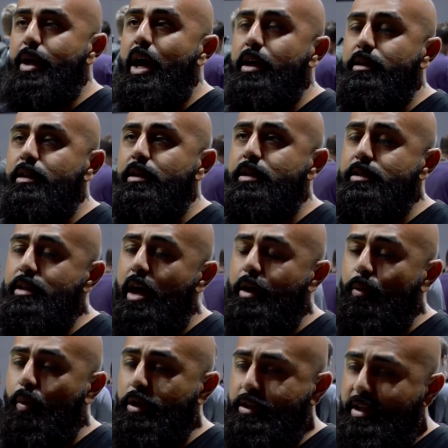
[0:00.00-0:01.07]
behind the
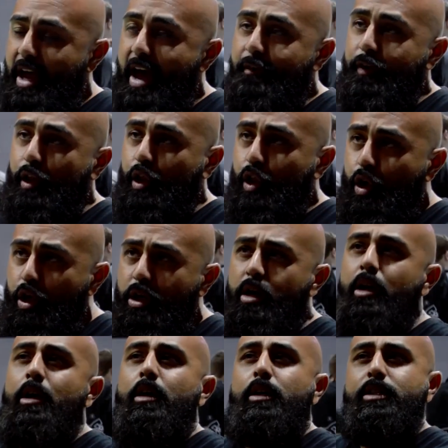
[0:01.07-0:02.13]
design was to have it look
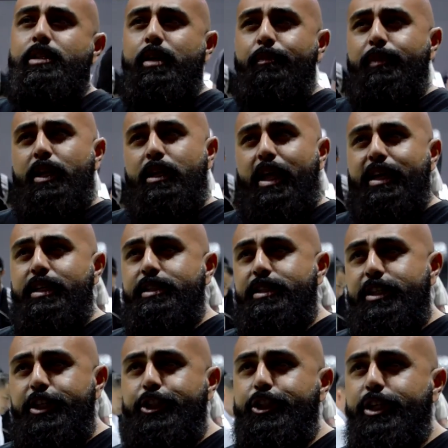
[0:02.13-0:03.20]
something like a
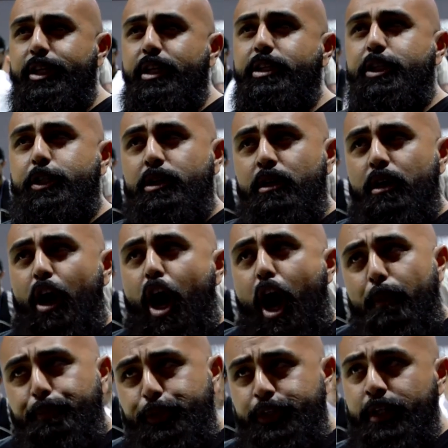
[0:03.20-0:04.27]
ZG
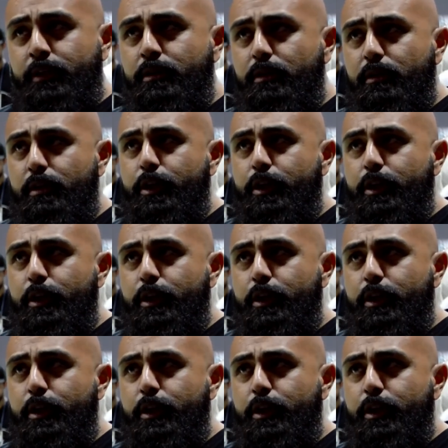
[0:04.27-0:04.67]
option,